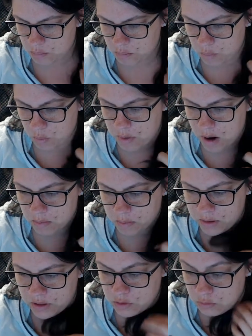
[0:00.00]
will
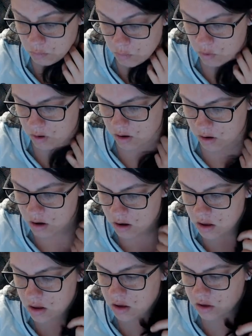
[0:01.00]
probably do more
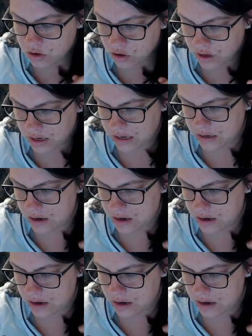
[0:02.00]
good.